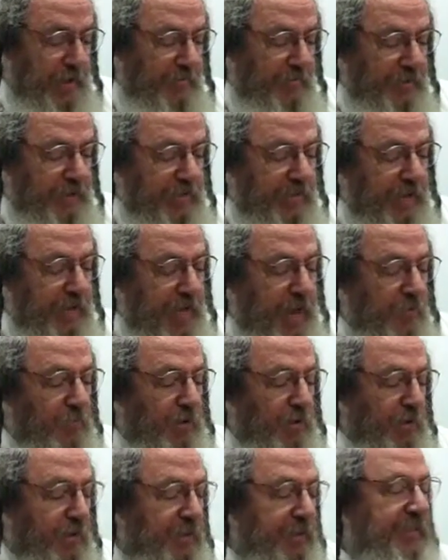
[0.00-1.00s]
And this lion,
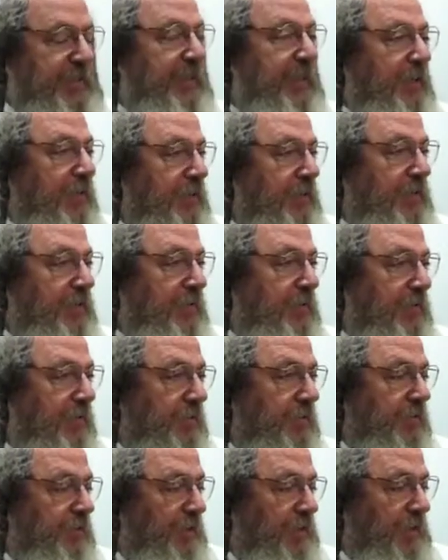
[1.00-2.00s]
when he needs to eat,
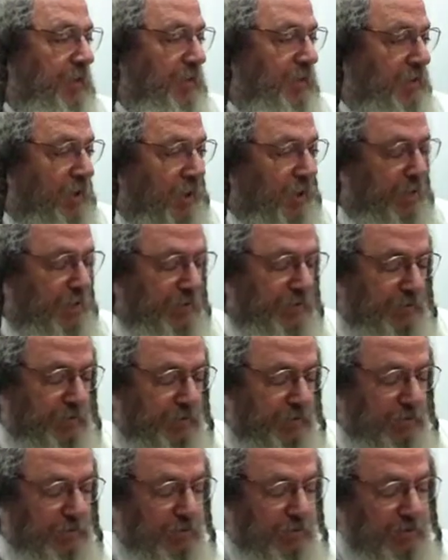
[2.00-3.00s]
it
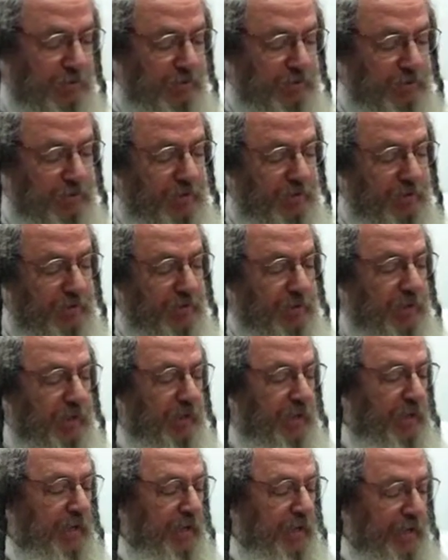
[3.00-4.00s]
goes
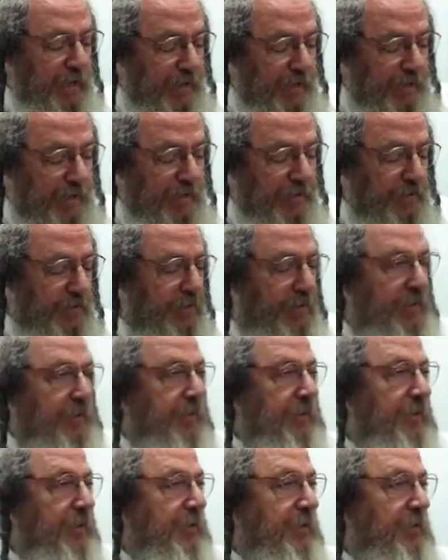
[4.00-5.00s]
and
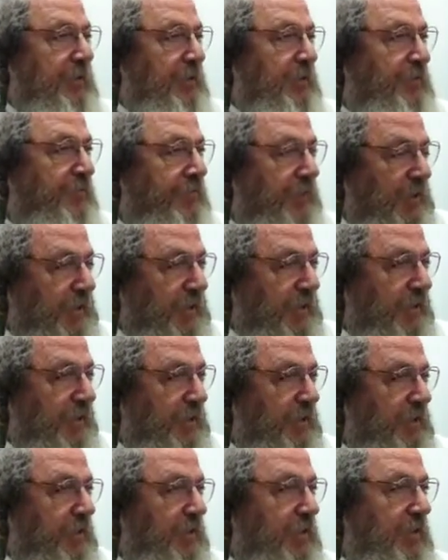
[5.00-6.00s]
it, fa
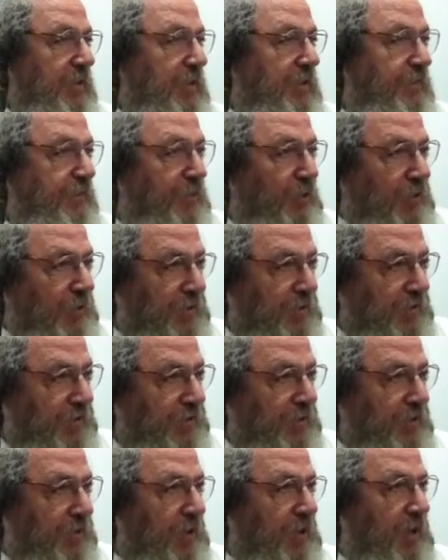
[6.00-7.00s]
it, it
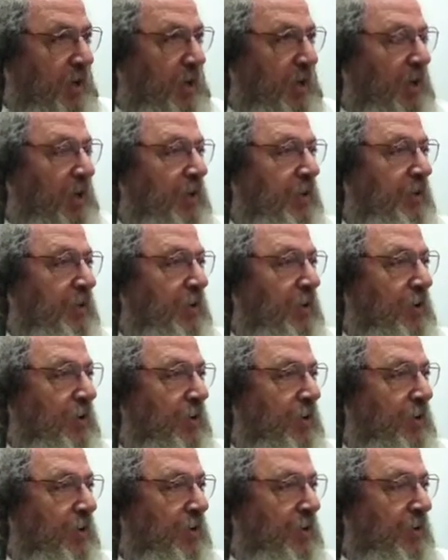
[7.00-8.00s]
falls on,
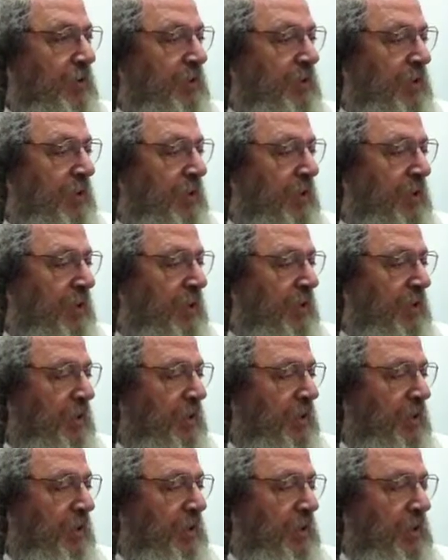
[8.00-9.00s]
on,
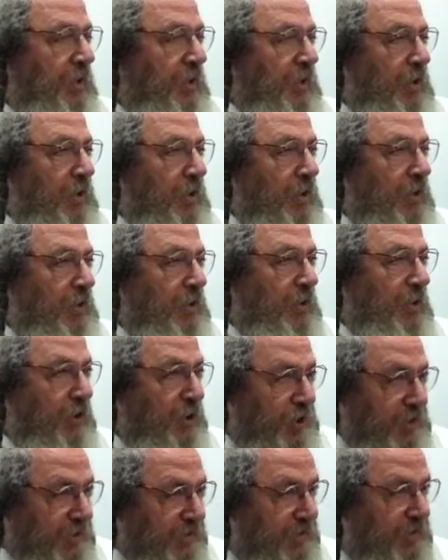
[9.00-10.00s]
uh, on
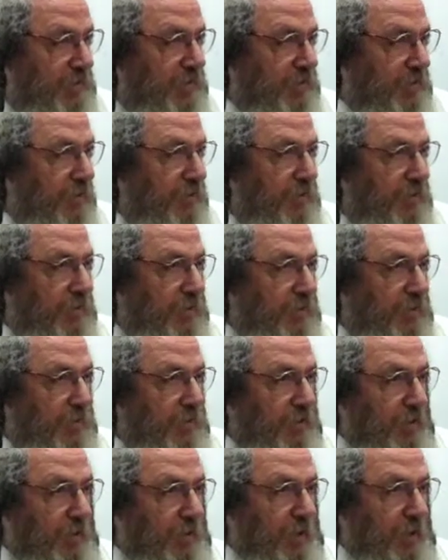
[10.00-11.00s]
herds
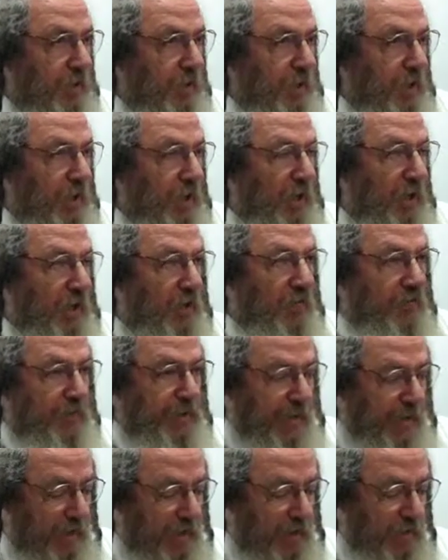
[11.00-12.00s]
of
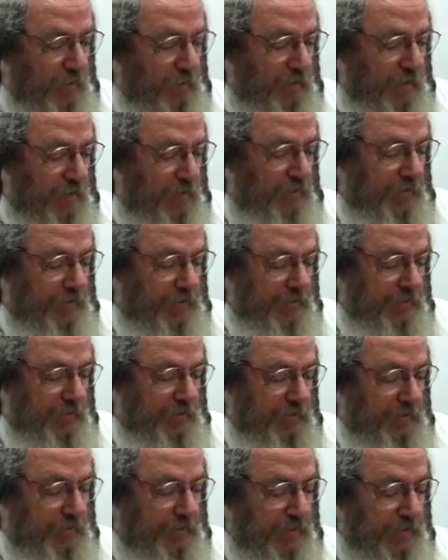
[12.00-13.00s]
cattle, whatever it
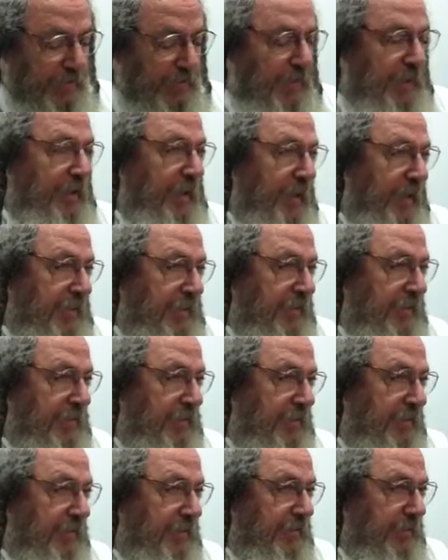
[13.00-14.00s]
is, and it
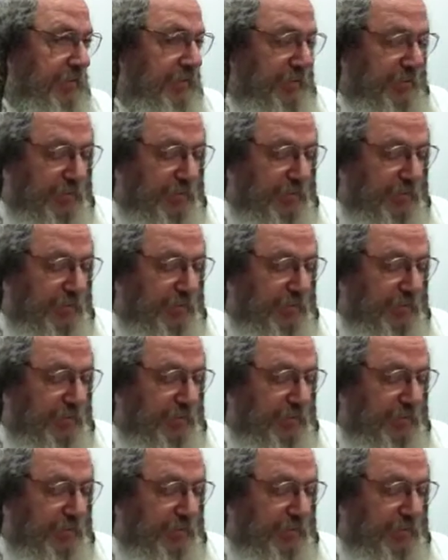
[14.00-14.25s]
takes,